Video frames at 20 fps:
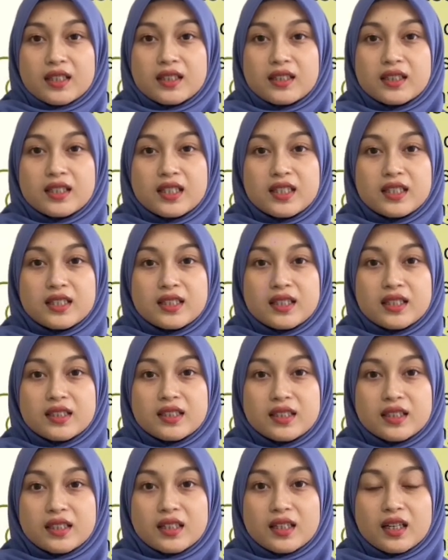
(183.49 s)
These
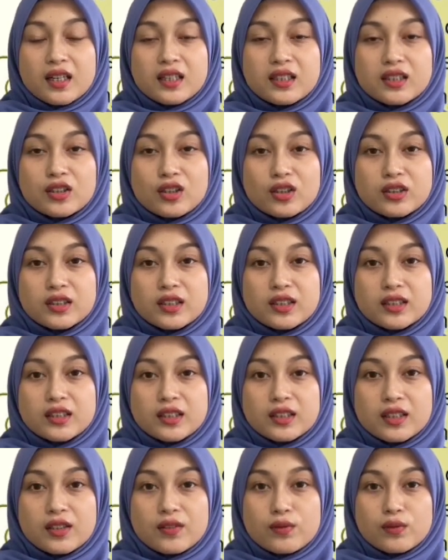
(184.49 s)
sensors are not
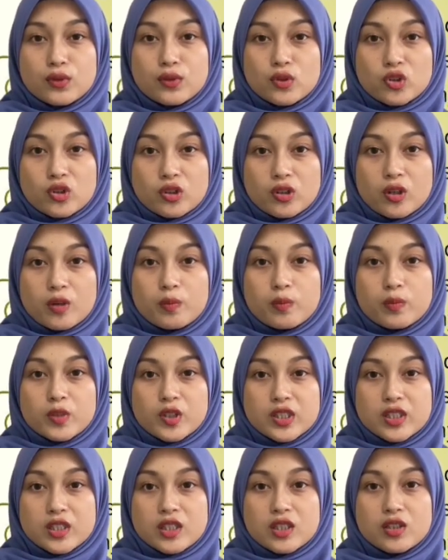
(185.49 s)
sensitive to crop
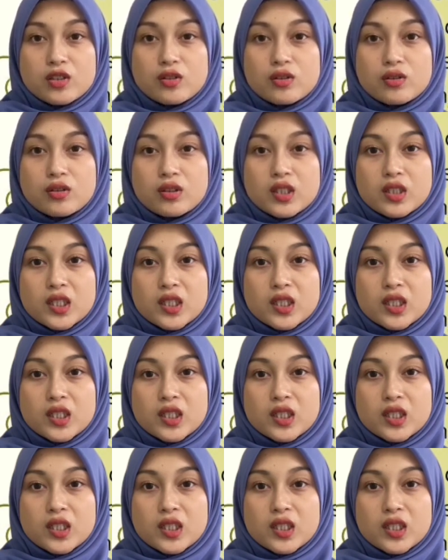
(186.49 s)
residue